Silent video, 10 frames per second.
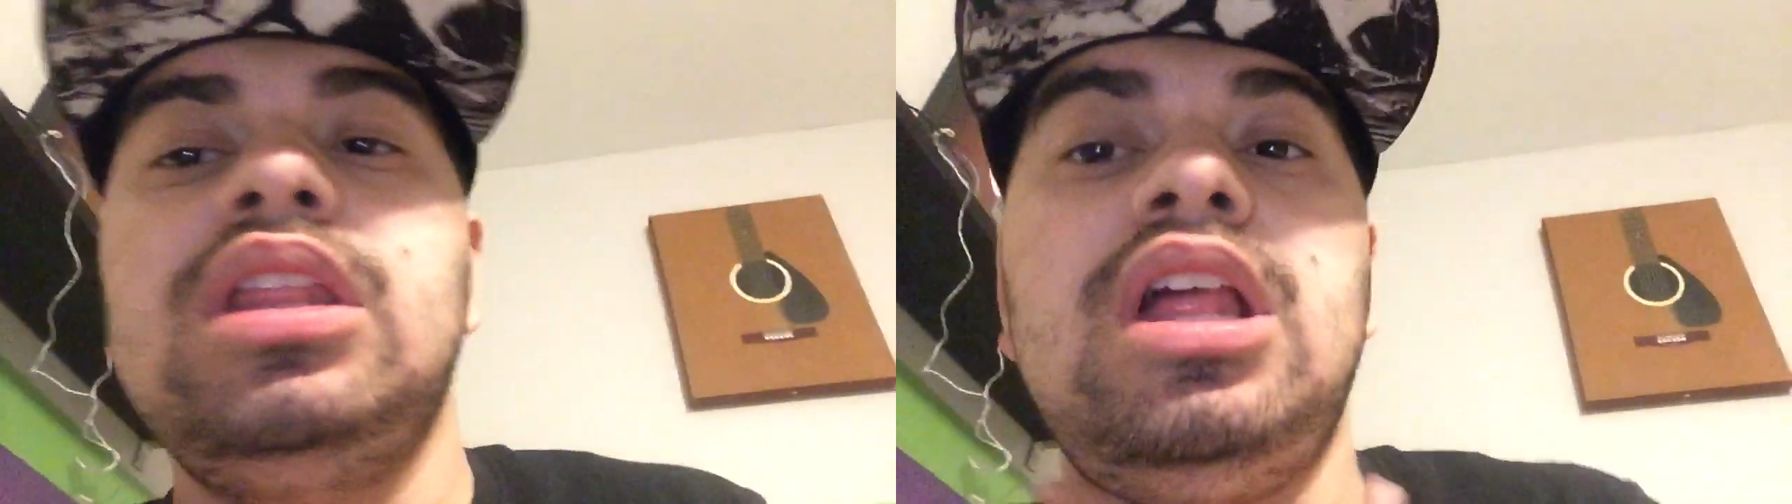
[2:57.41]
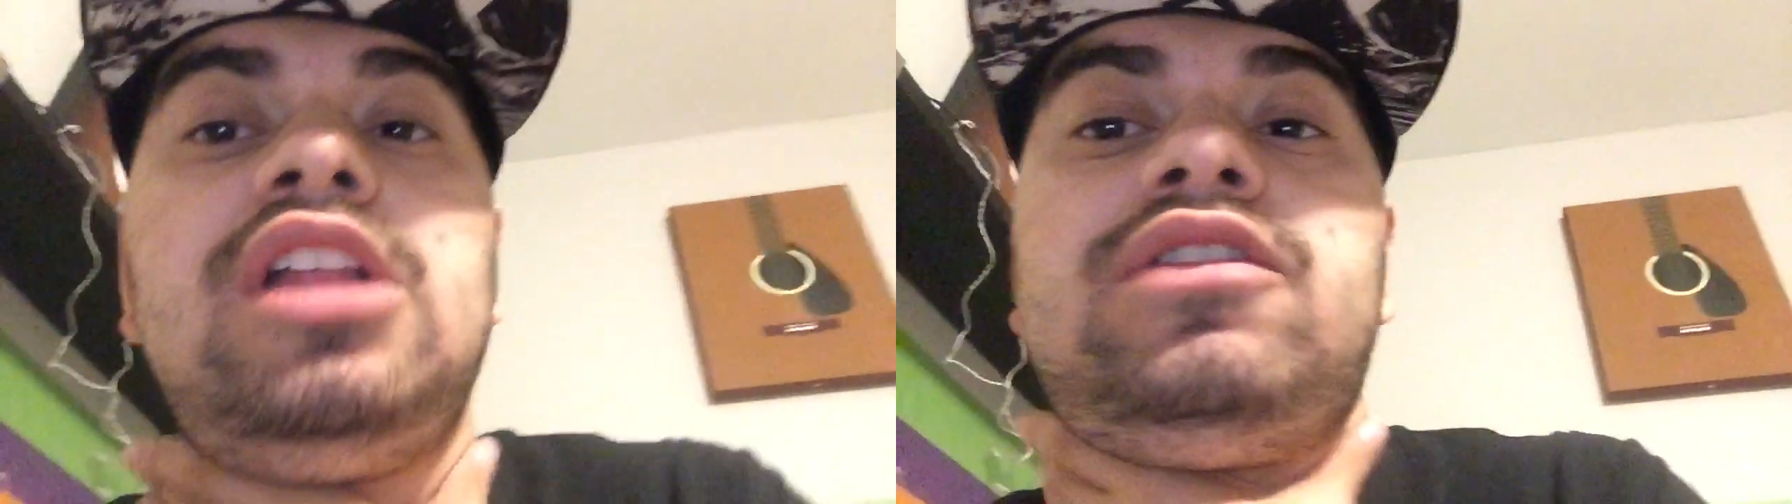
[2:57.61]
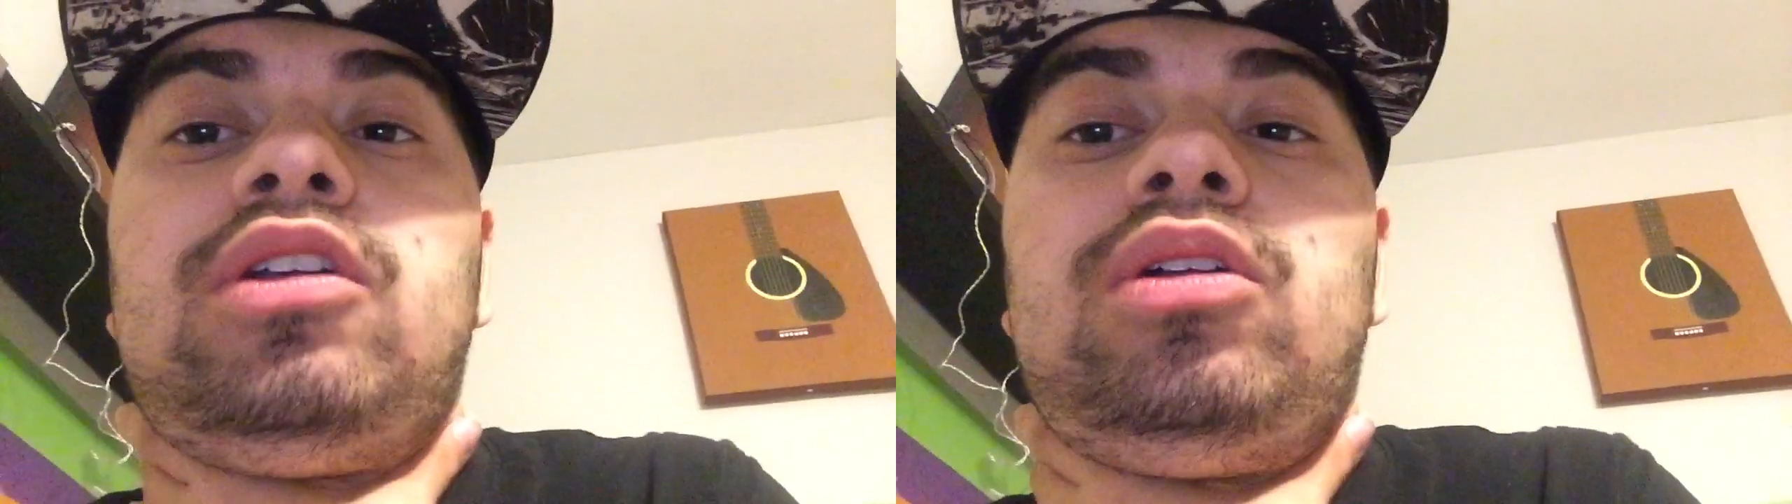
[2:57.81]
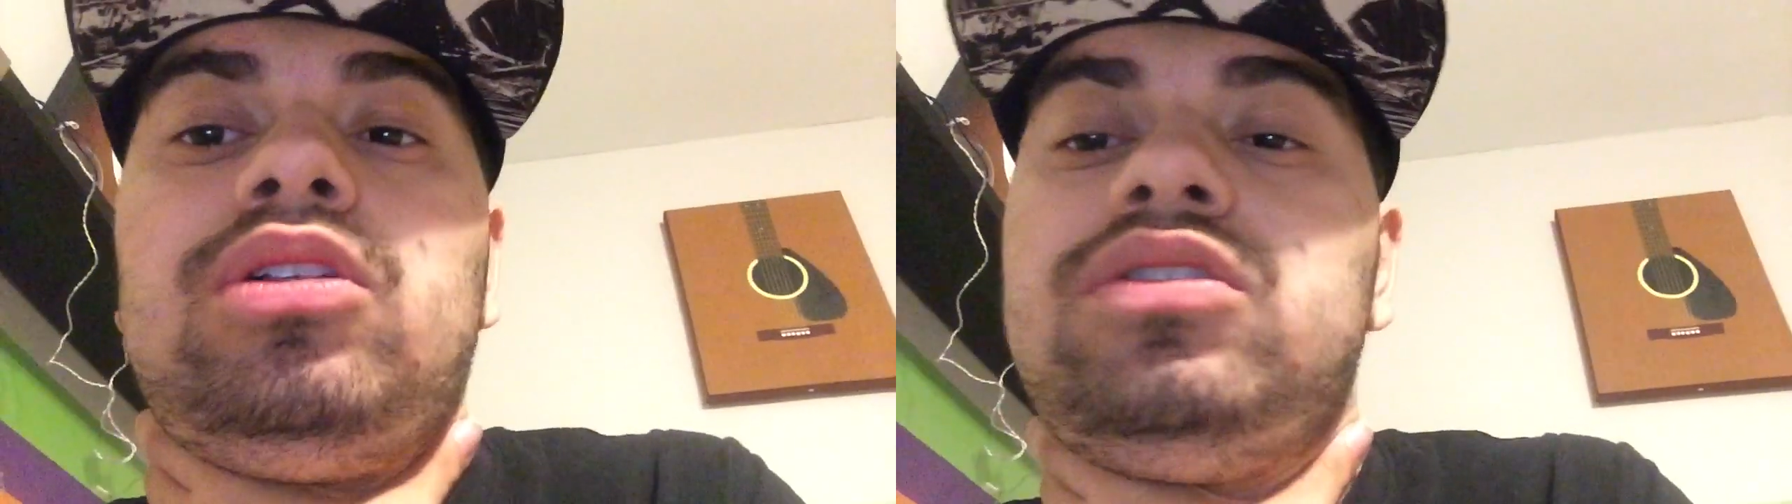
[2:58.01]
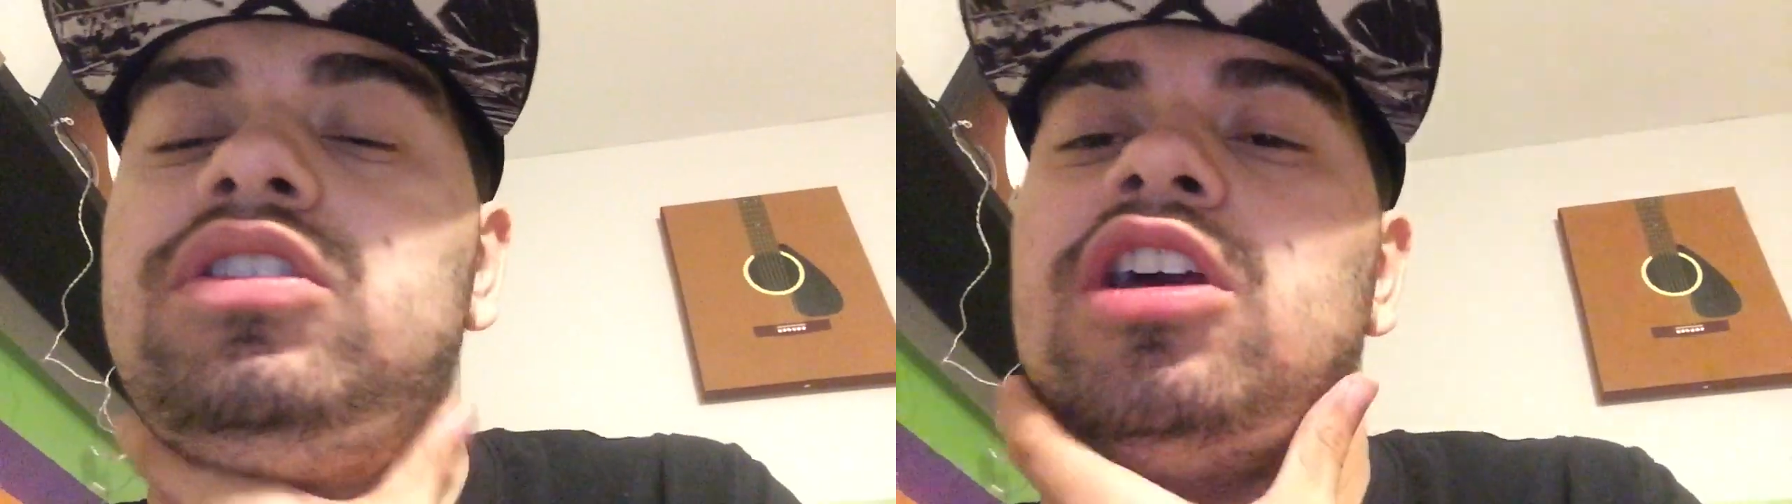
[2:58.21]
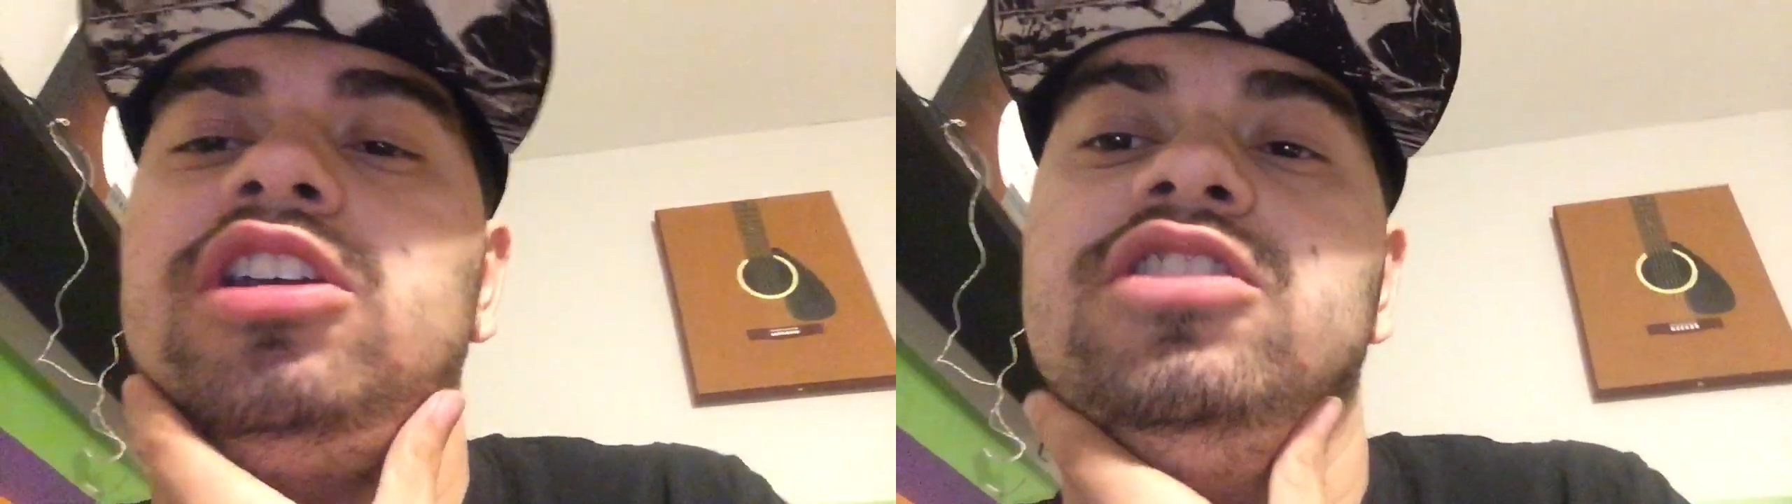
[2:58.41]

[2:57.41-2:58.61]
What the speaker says: That's all tonight.